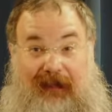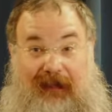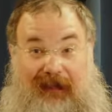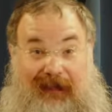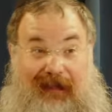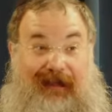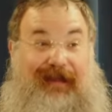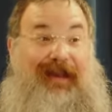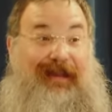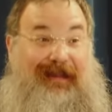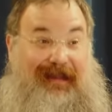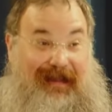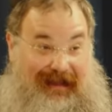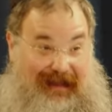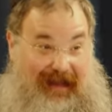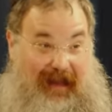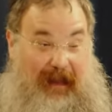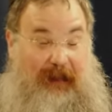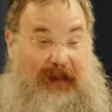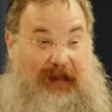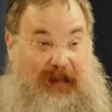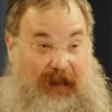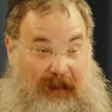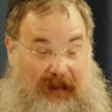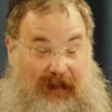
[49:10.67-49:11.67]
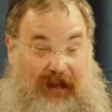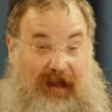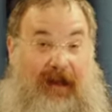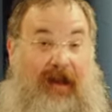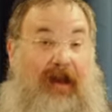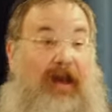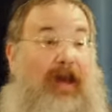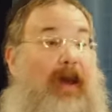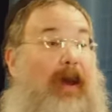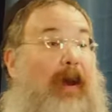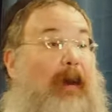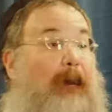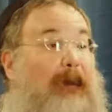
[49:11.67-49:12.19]
You'll get the depth up there.
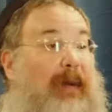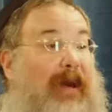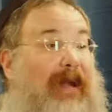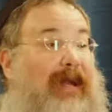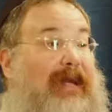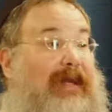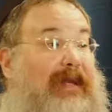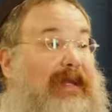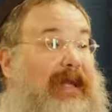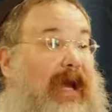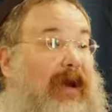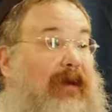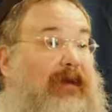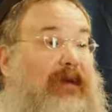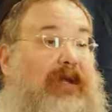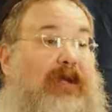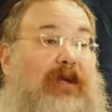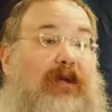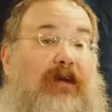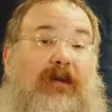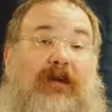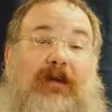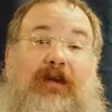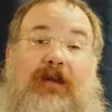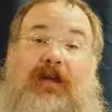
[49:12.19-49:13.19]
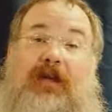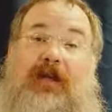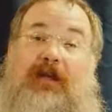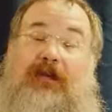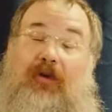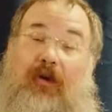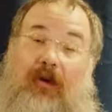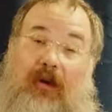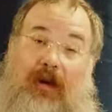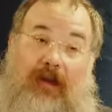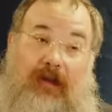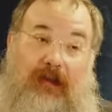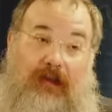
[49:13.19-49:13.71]
But down here, he
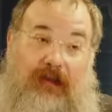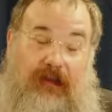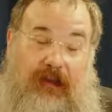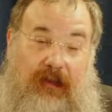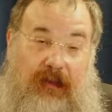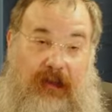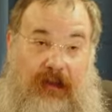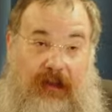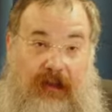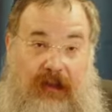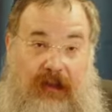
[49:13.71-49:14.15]
toiled.